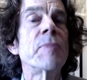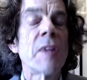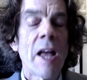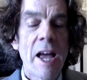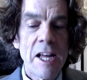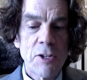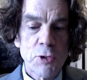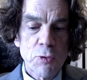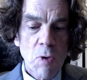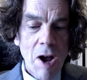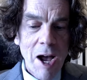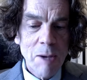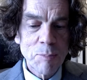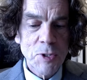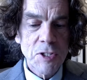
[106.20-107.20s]
and
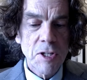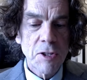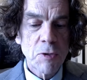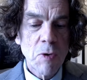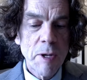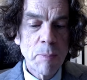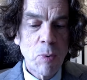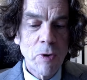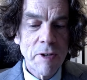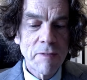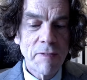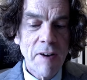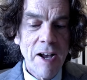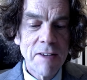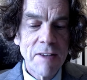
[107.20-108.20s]
drops to
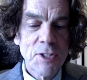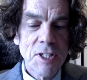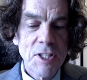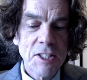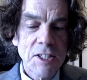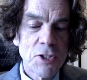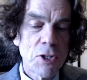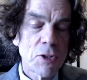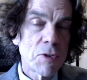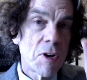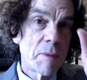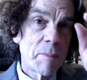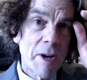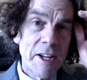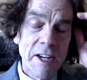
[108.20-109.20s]
3.56 children
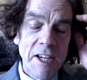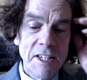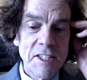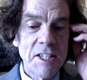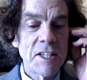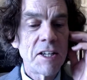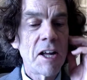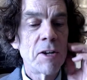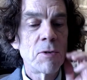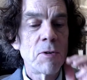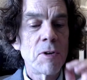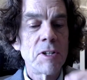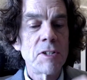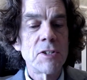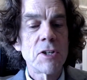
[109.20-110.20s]
by
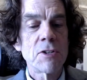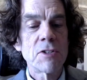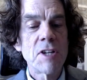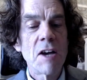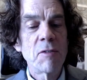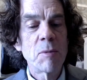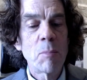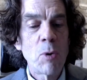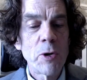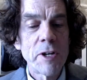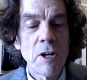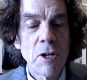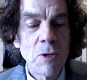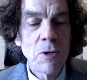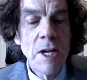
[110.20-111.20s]
1900. So
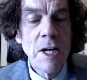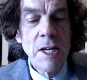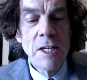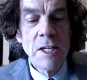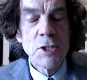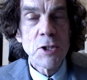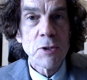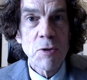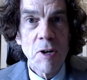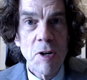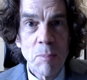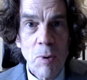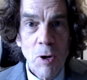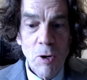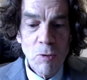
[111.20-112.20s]
7.0 children
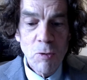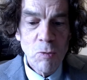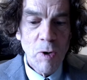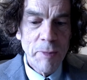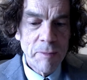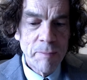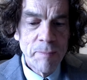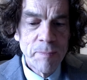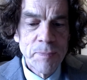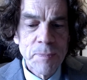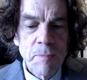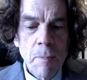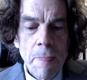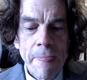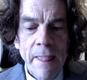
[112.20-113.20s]
per woman
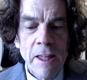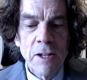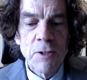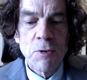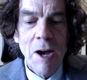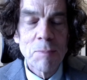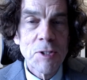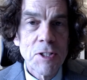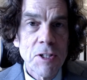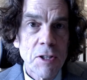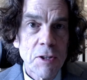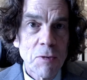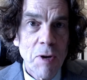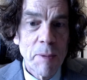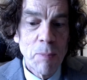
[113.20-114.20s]
drops to
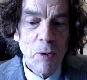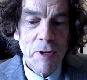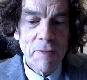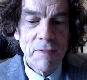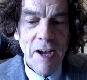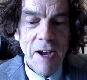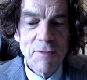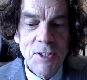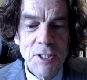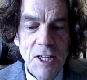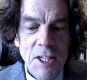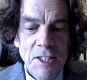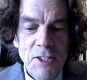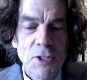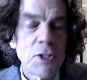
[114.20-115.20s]

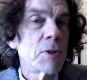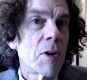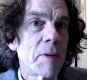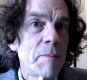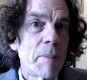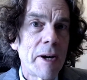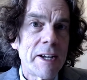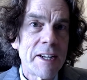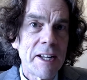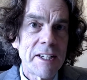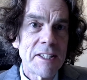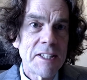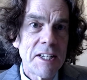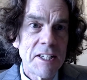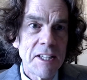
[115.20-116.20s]
3.56 children by
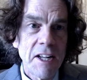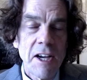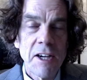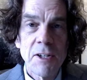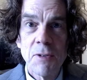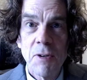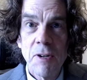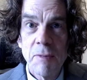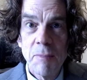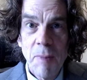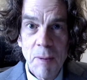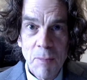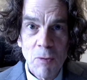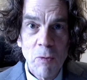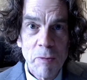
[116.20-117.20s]
1900.
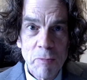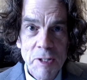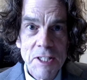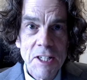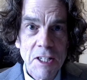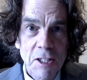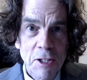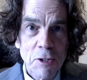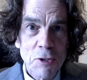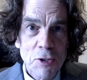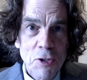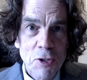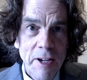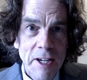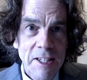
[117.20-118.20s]
Remember when we did a little
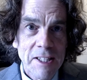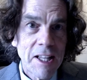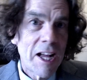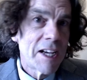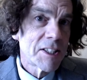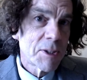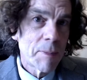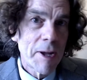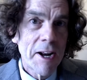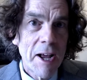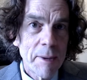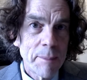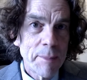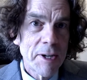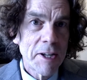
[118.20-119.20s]
survey in class about
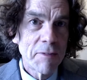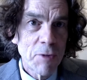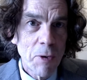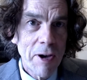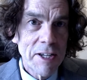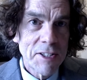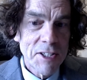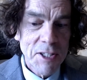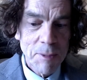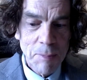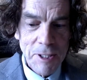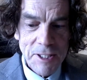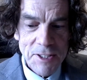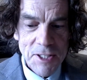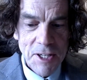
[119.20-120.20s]
how many of you had
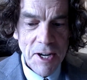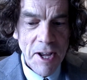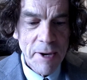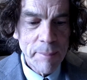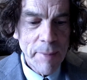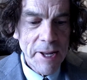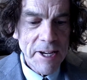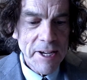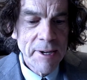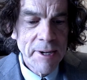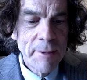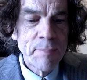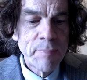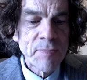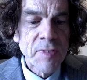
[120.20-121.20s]
siblings and how many?
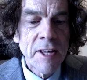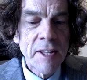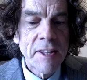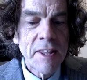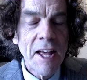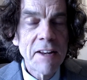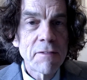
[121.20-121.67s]
That